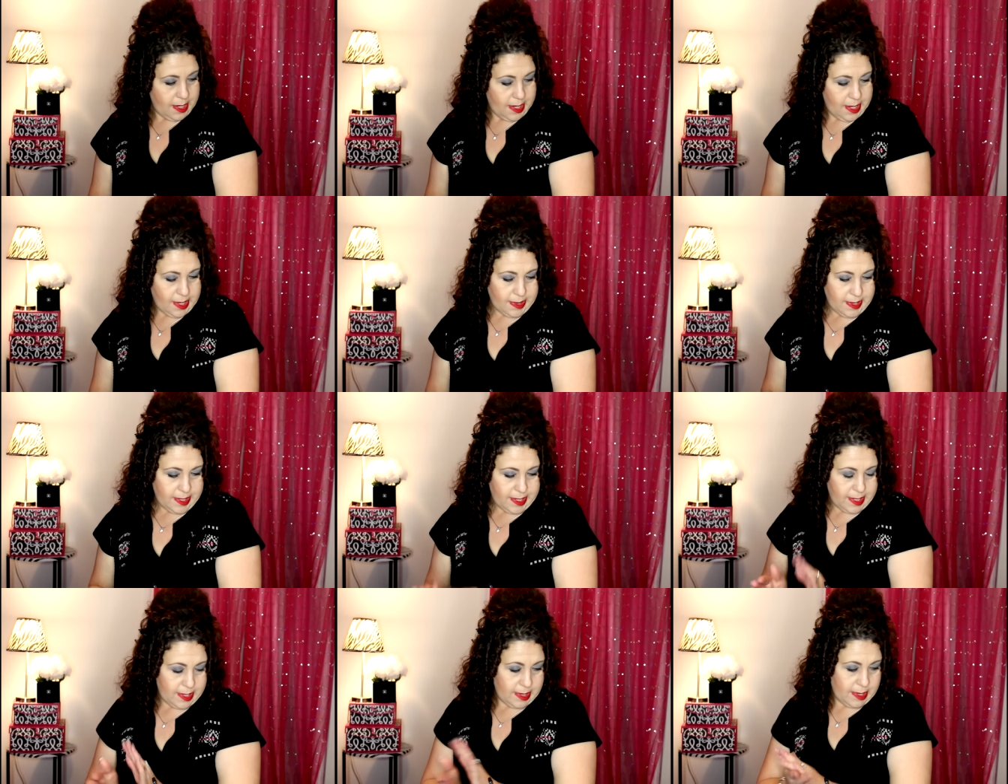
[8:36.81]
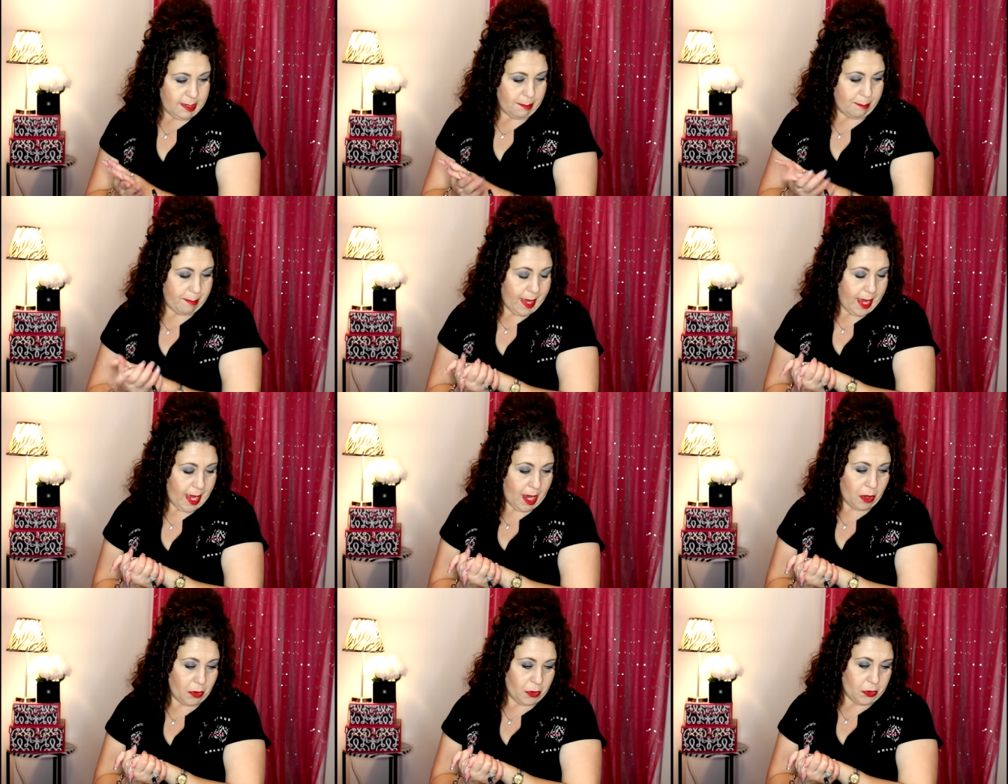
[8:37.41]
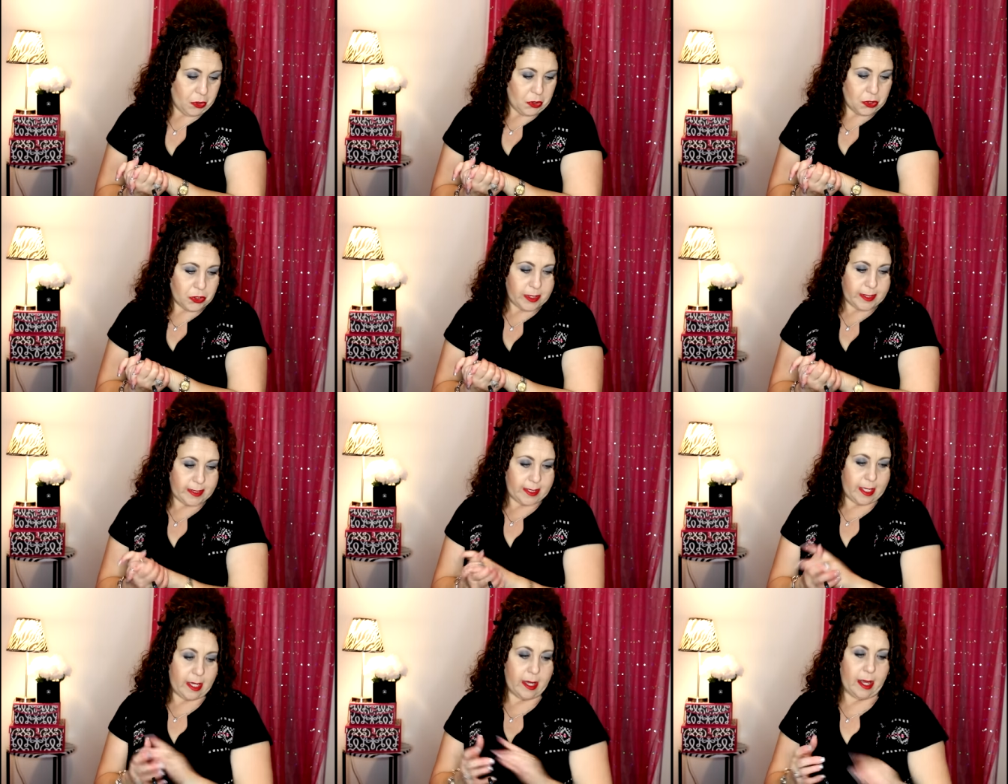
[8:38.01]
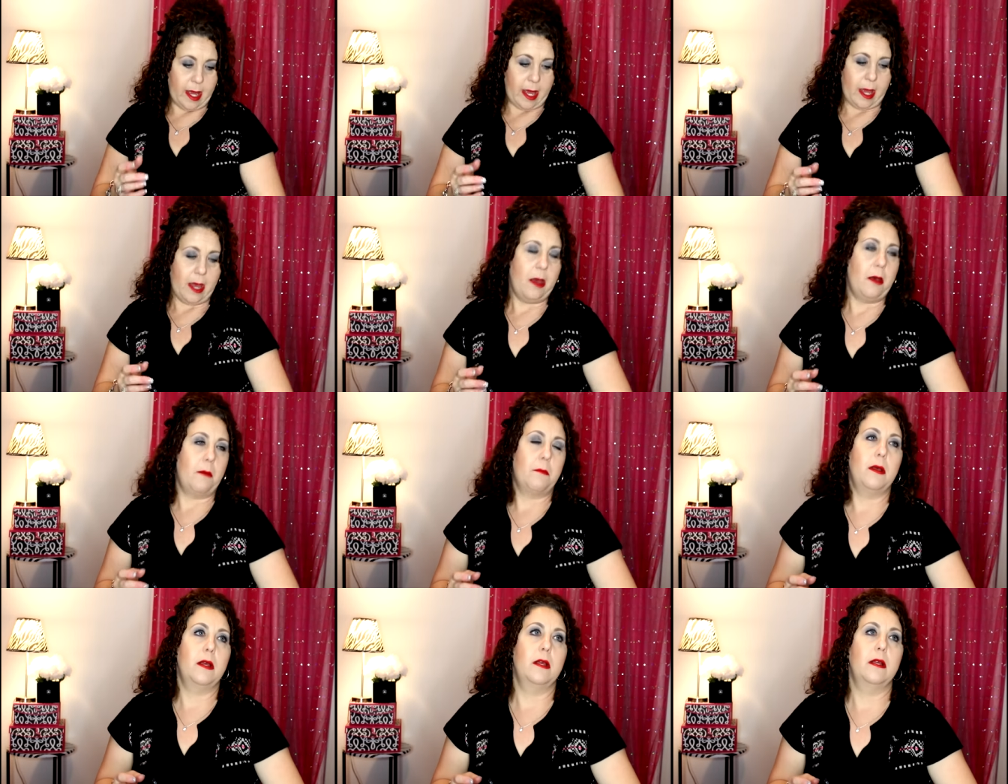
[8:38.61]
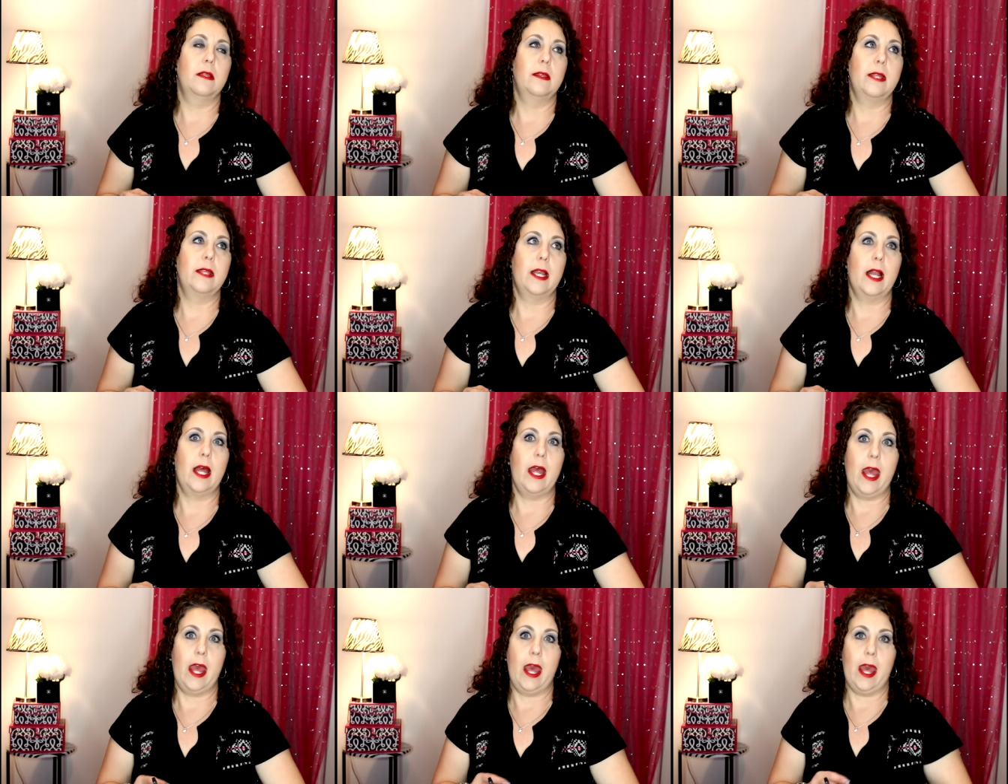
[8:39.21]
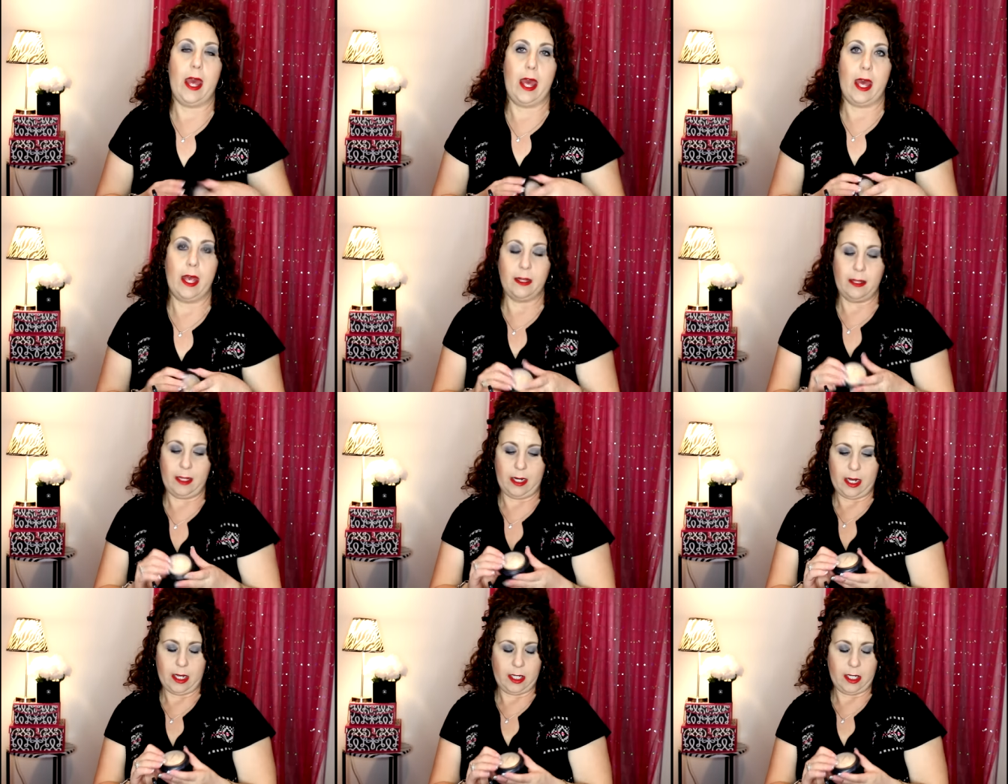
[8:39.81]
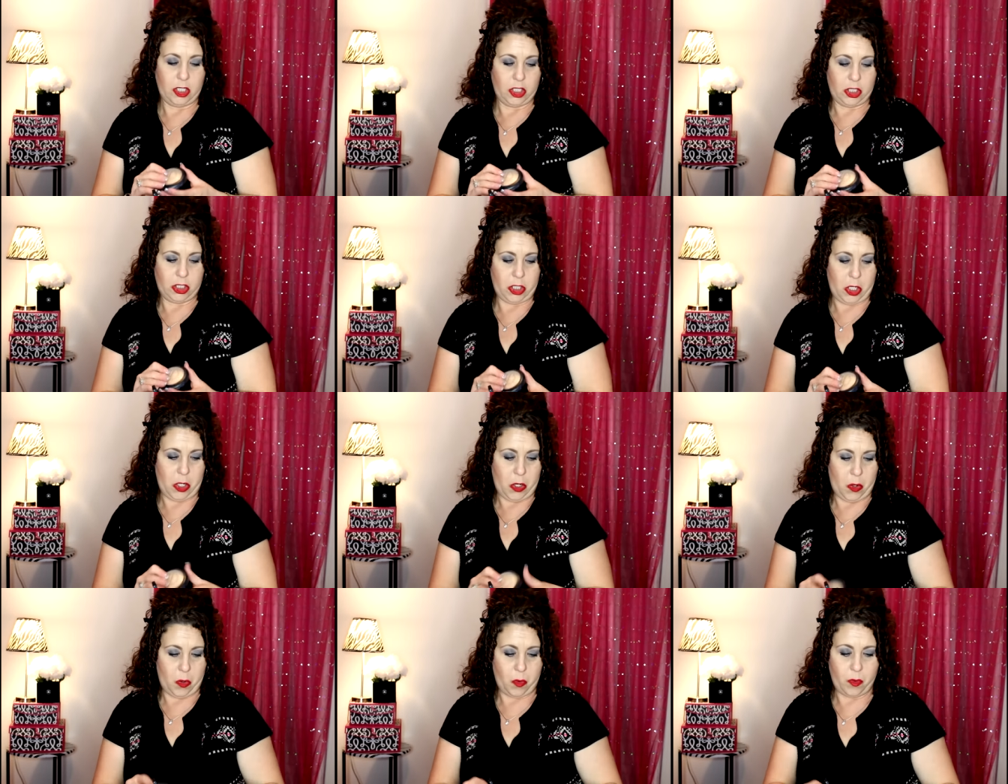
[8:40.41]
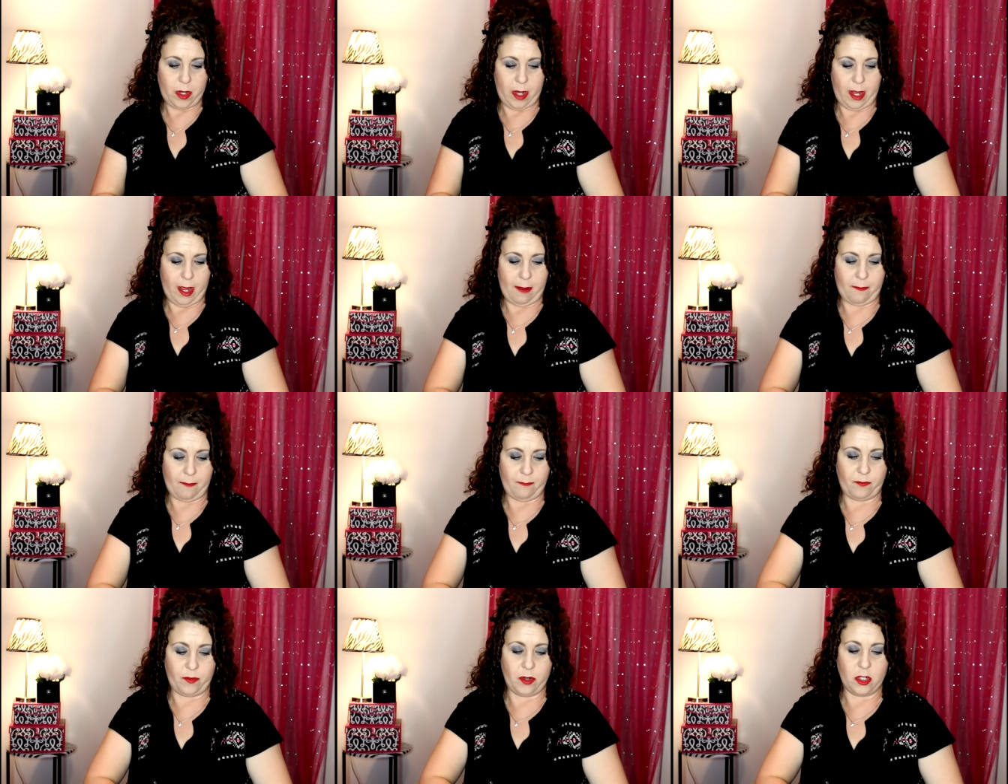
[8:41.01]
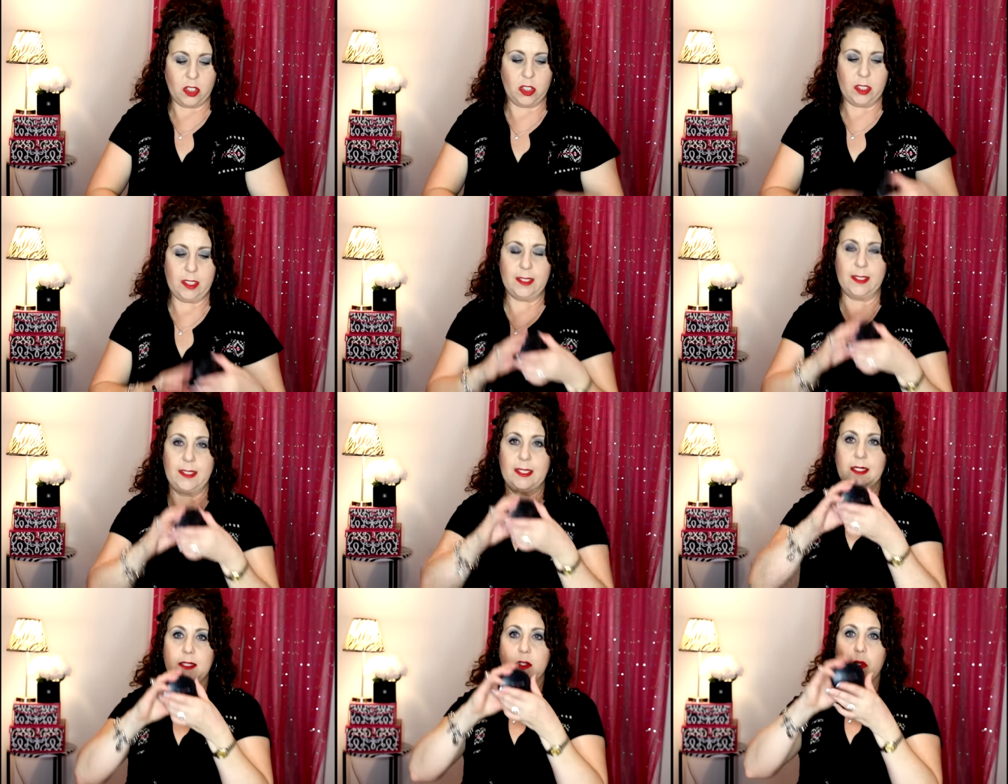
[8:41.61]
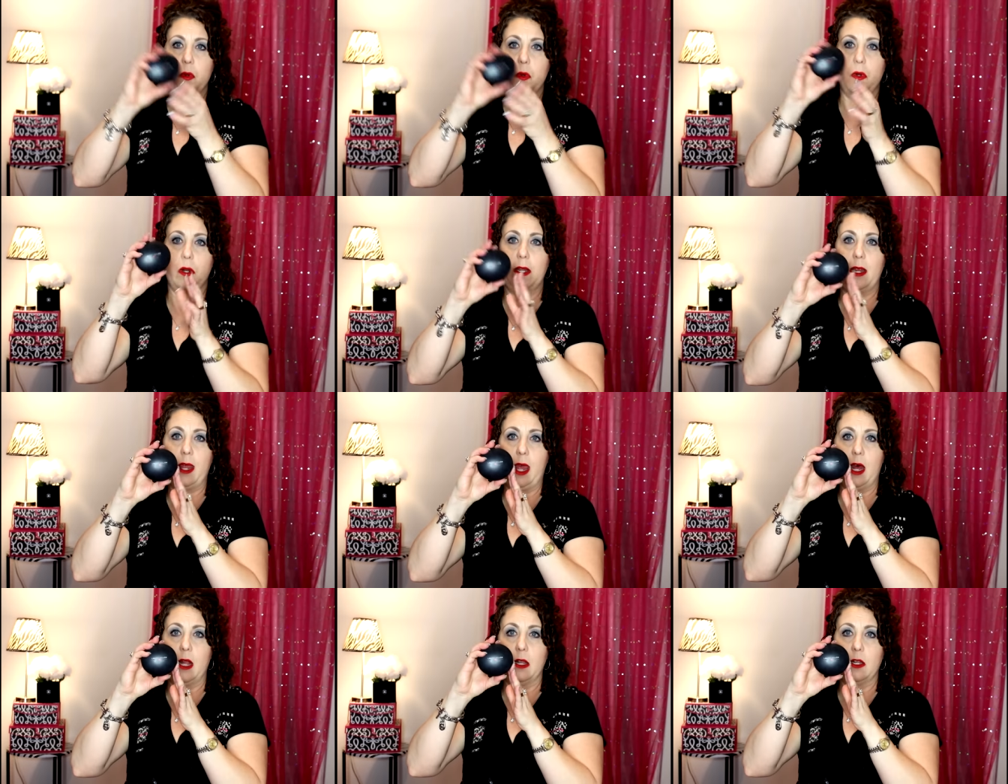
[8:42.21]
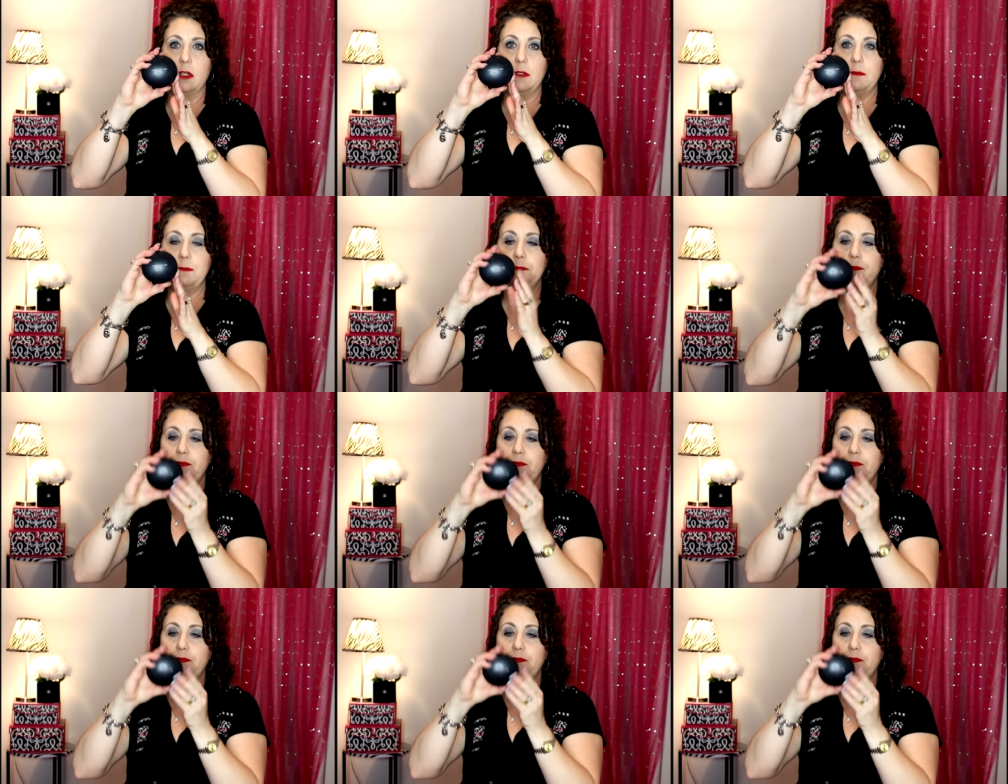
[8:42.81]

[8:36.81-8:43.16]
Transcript: And then the powders um, that I had that I showed. Um, first is this Laura Geller.